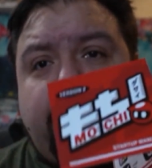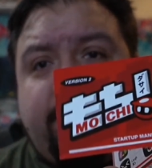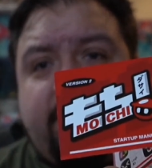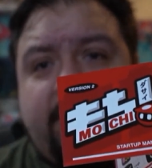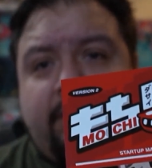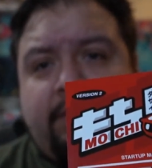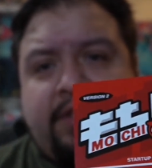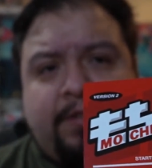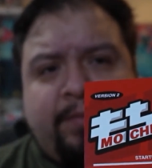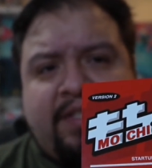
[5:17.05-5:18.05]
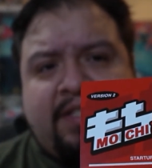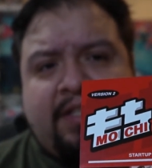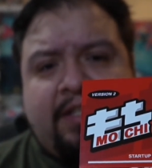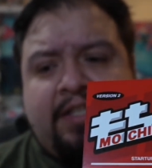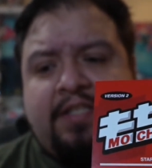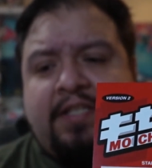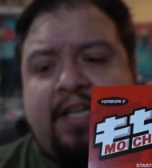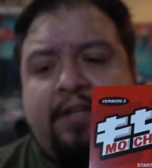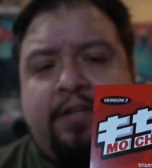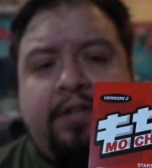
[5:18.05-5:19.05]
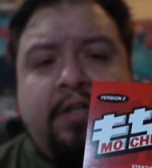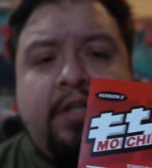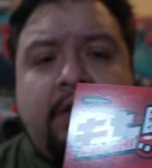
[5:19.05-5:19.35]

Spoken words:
booklet, which is basically the standard